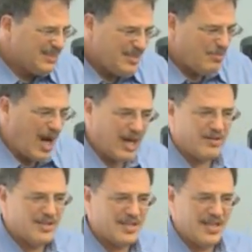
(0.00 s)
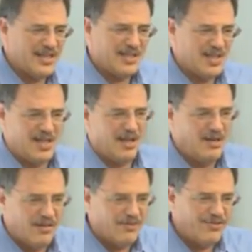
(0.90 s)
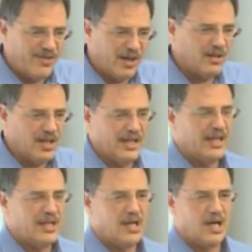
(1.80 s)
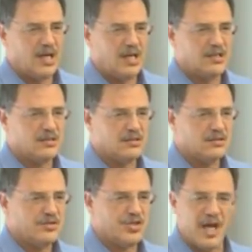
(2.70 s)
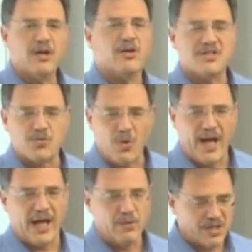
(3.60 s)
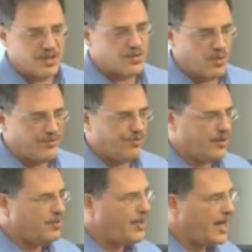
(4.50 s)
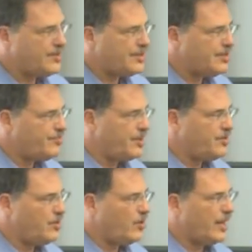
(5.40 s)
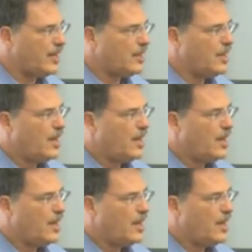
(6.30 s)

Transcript: democracies in a fairly uh, generous way, which is what Freedom House has been doing,